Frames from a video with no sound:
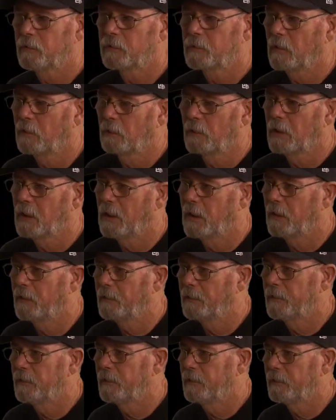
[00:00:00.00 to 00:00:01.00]
So I went down
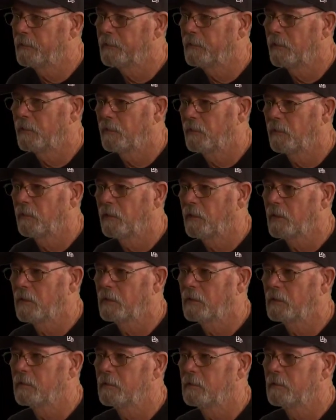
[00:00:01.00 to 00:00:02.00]
to Southern
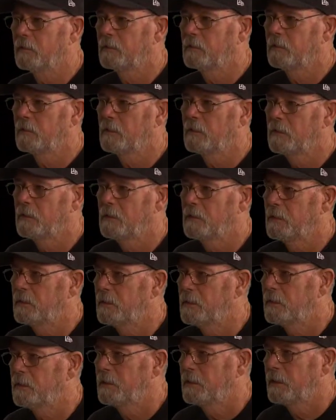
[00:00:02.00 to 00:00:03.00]
Oregon
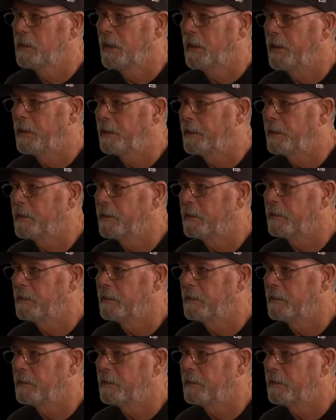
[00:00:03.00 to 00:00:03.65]
and